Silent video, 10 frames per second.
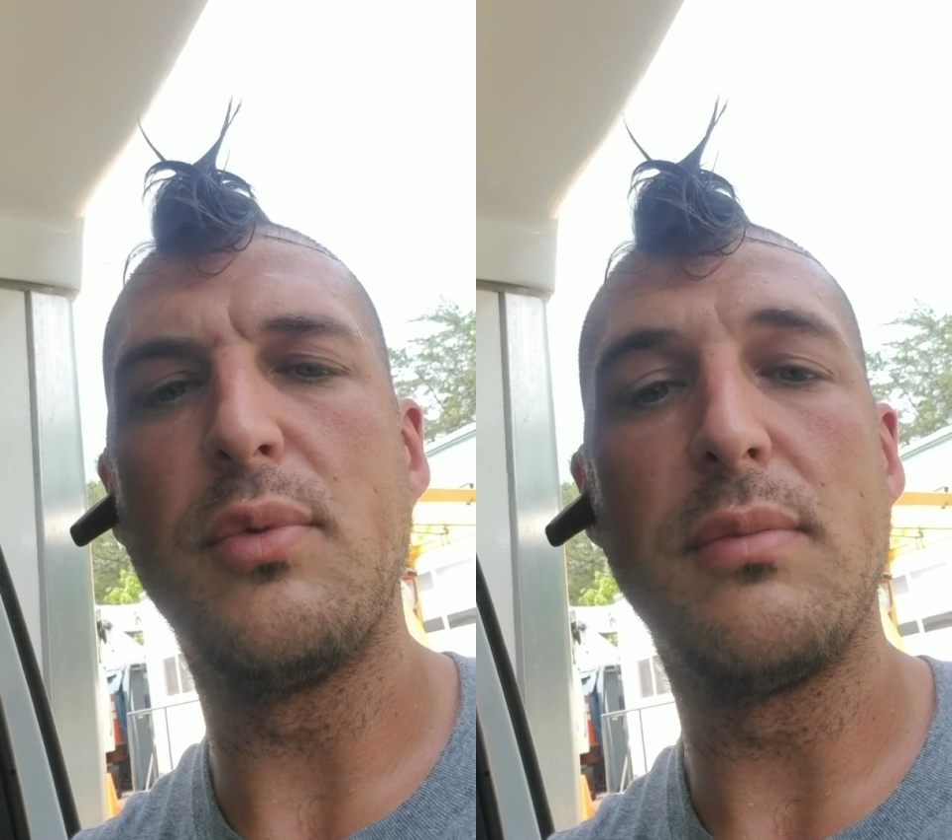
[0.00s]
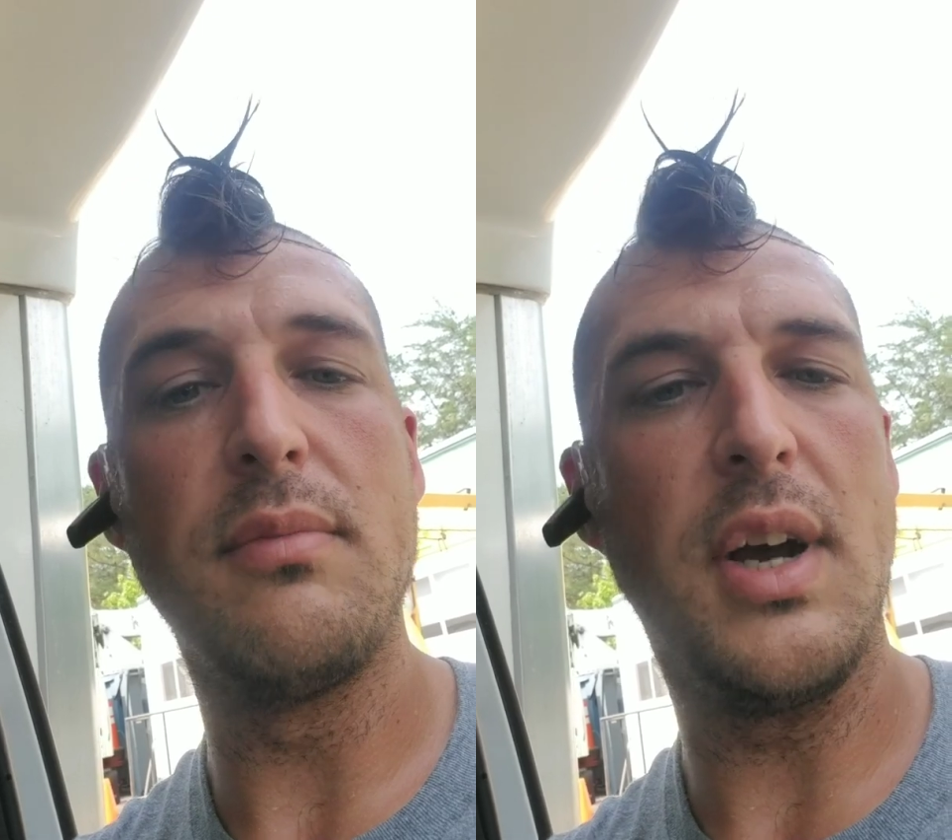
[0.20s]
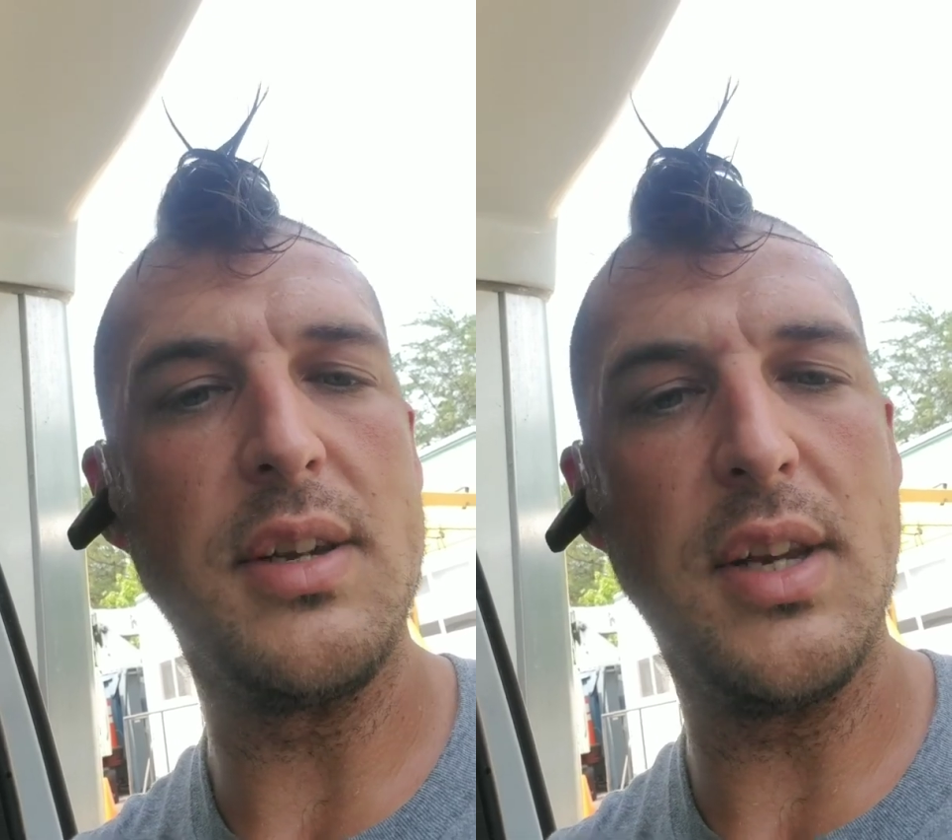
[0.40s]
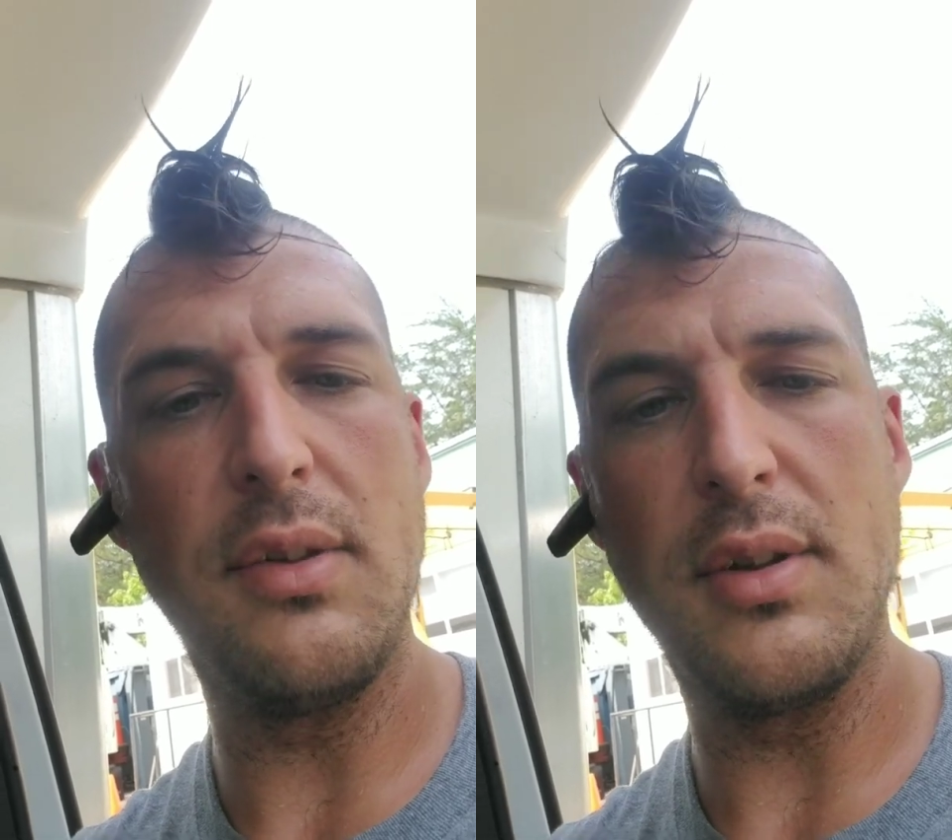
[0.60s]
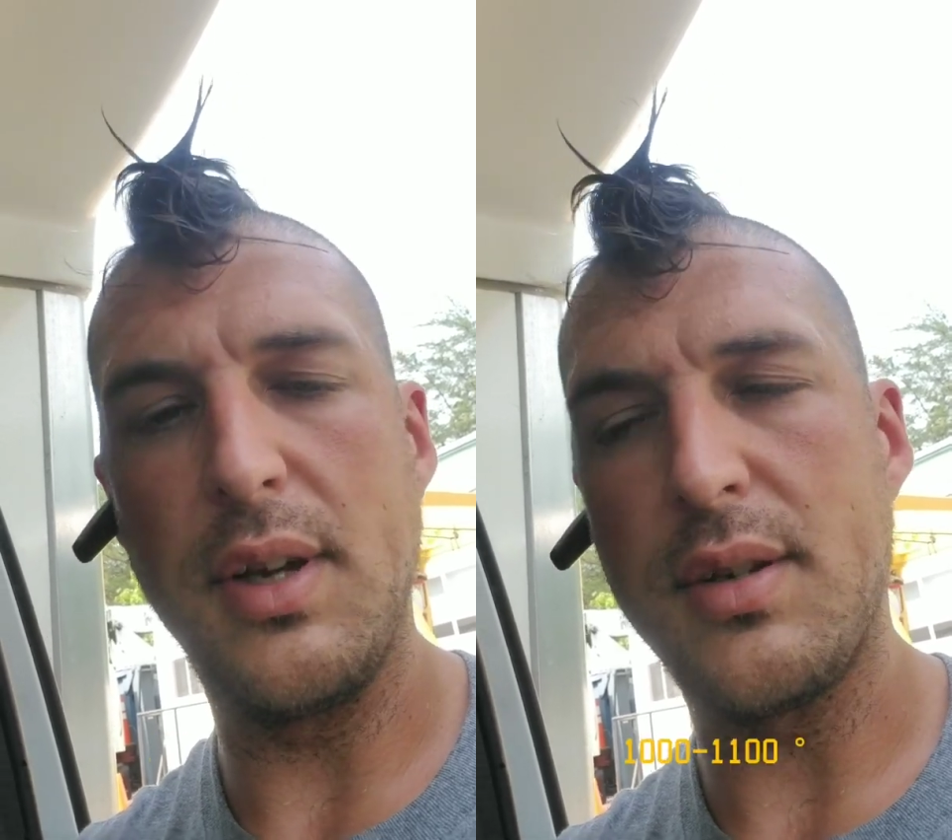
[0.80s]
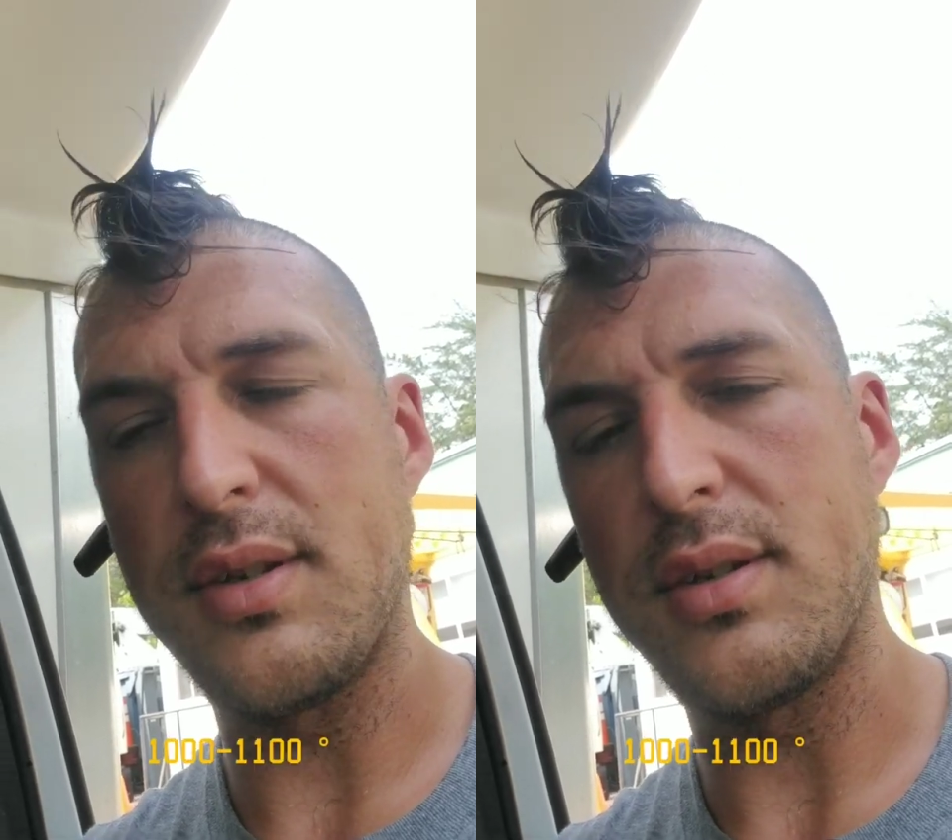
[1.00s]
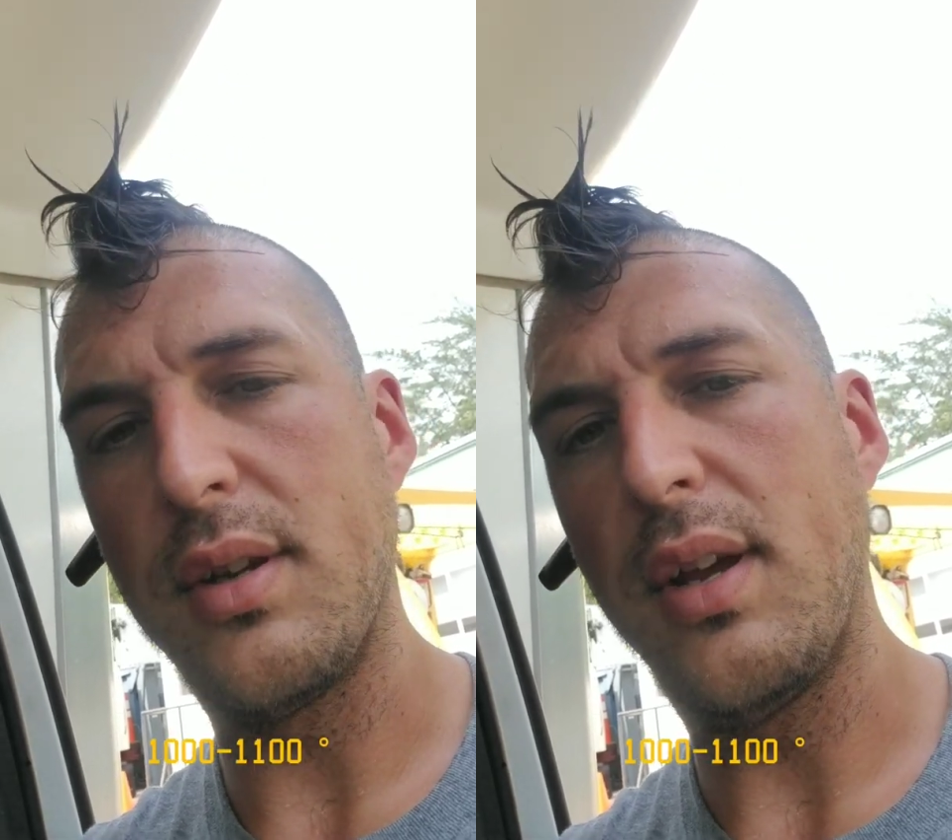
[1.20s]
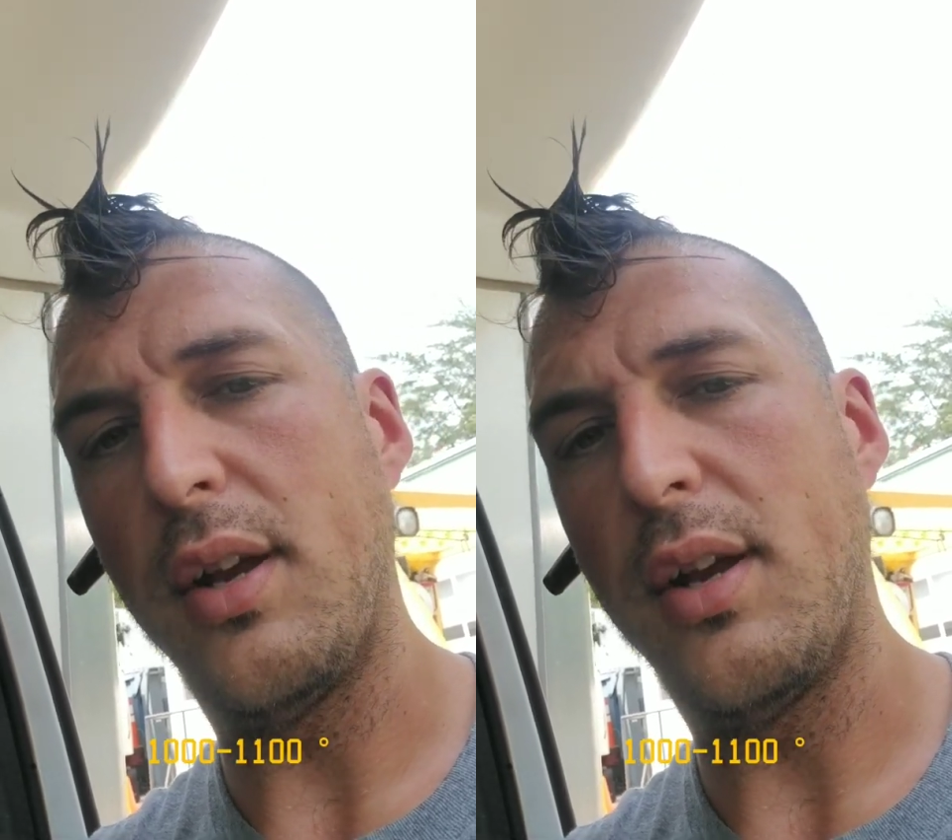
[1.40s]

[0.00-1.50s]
would ideally like to see,